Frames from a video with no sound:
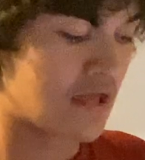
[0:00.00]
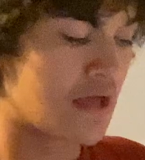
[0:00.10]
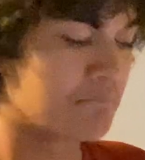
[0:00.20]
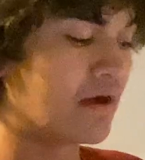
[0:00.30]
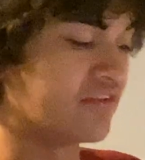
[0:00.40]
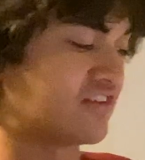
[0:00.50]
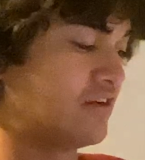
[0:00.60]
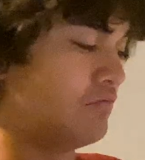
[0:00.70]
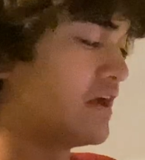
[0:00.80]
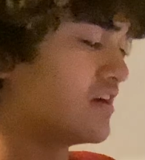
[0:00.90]
But
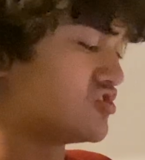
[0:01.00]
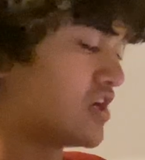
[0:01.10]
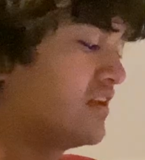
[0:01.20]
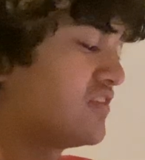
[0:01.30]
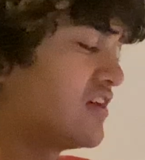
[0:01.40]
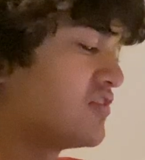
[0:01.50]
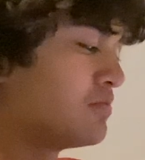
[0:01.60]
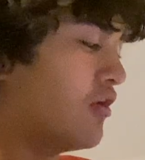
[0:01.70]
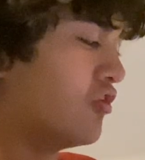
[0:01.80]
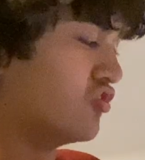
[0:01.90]
we got giant tennis
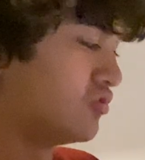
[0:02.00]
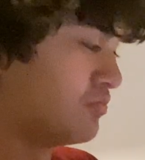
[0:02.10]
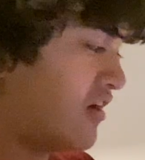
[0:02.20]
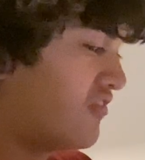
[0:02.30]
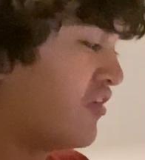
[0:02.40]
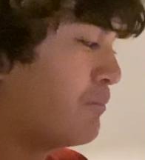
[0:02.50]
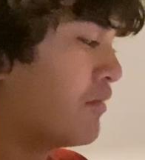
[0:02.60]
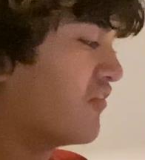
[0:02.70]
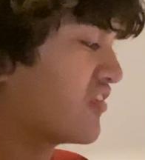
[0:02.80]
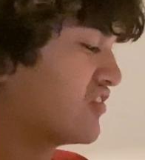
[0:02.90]
ball, small
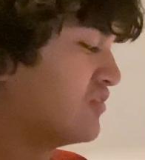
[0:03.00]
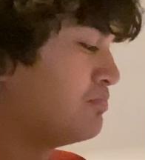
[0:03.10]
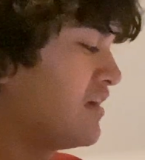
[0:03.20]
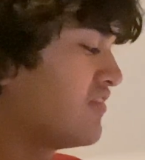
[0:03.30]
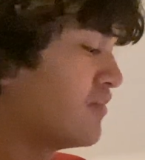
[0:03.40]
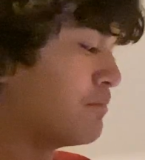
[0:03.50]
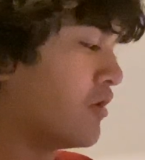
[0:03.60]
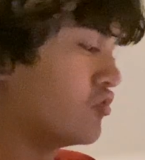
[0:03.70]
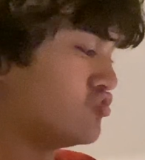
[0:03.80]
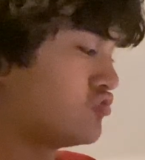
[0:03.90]
football versus big
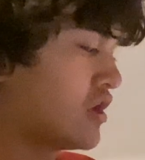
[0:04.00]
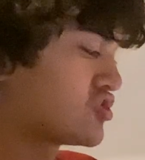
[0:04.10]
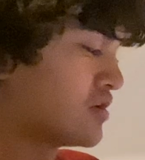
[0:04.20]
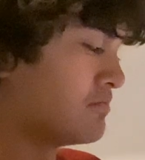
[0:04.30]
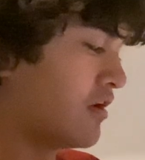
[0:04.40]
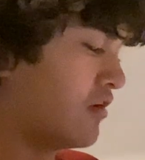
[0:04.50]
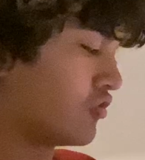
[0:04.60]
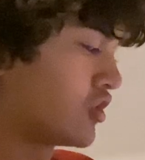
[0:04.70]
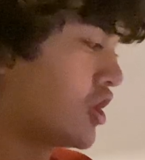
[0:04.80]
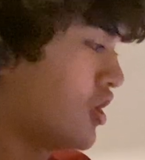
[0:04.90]
football, trash can ball,
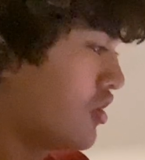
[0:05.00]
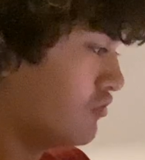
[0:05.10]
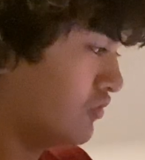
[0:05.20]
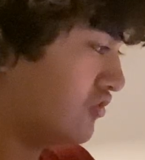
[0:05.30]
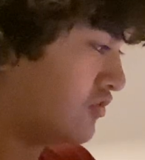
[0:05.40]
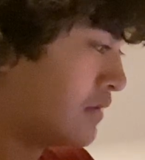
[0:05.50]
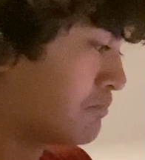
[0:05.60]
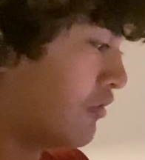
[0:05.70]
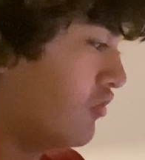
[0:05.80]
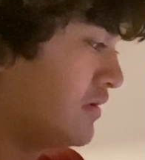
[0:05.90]
cones,
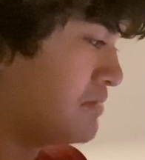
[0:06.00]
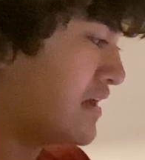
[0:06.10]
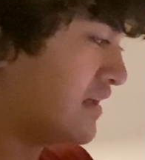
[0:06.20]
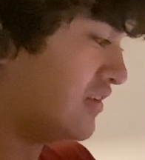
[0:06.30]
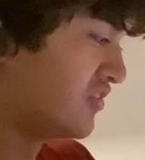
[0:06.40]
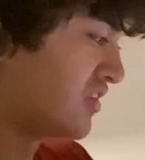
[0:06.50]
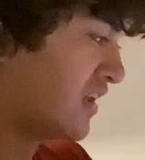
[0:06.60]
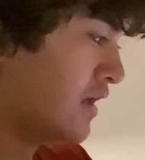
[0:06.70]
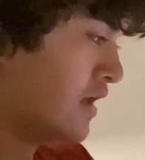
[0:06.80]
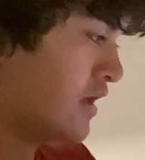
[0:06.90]
bowling pins,
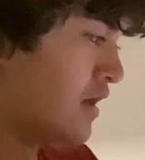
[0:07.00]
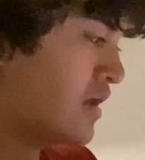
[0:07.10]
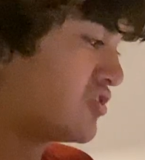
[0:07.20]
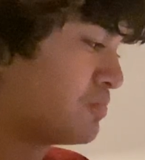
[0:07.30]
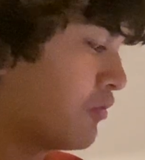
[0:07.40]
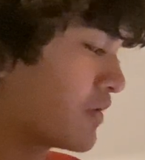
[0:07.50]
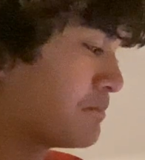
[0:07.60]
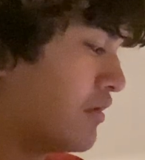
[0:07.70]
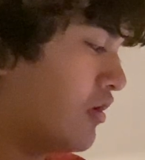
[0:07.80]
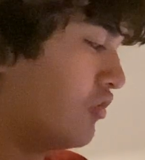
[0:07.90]
sport
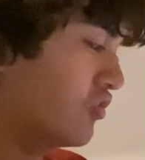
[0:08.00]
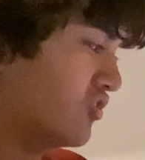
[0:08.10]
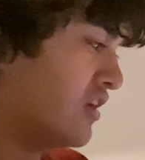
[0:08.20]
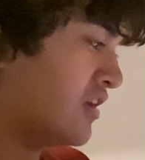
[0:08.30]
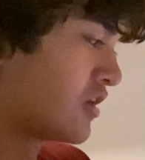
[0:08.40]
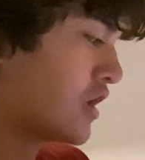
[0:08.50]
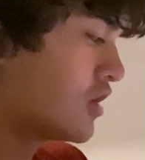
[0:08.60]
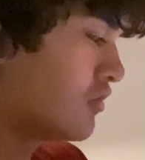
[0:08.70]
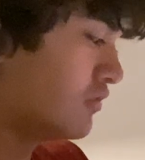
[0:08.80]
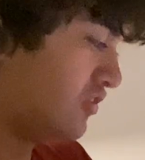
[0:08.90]
balls,
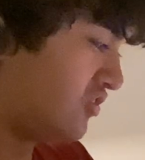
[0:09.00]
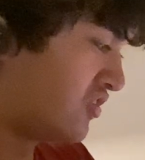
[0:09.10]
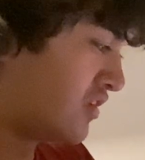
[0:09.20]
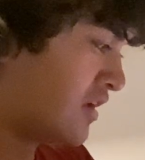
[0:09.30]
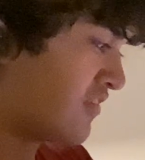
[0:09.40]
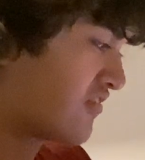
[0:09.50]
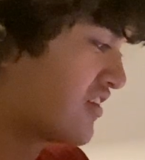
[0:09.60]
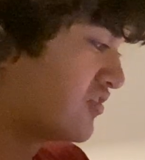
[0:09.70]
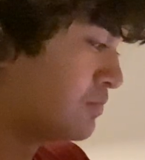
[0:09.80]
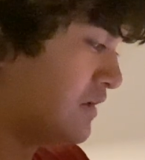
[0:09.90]
cones,
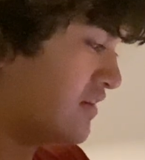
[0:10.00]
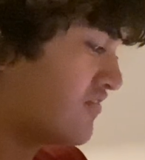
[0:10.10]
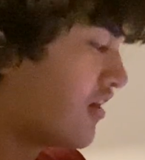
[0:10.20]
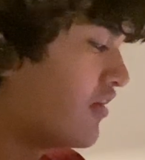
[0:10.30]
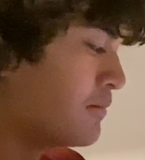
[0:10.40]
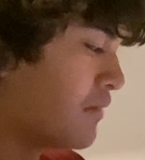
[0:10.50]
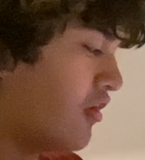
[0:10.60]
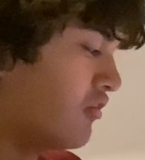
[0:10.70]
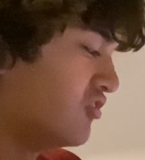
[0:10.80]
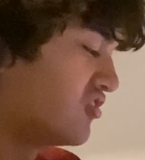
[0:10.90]
frisbee and
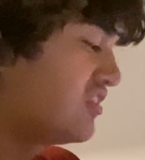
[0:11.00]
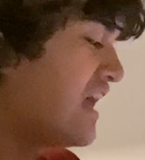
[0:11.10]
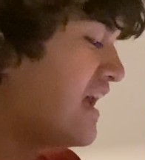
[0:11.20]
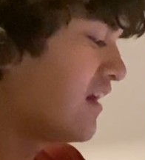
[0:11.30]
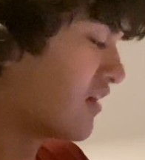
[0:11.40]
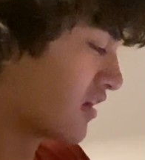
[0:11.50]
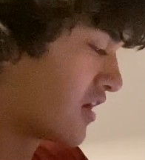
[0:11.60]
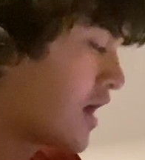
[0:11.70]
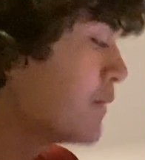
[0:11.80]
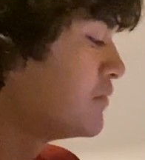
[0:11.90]
volleyball, stair,
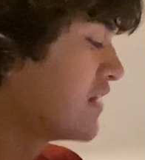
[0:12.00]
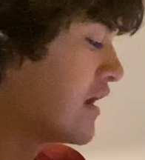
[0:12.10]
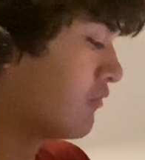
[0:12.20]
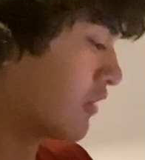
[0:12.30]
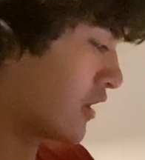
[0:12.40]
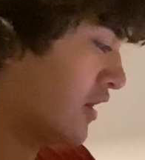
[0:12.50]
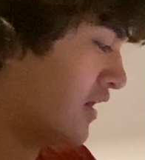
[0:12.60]
cup tower,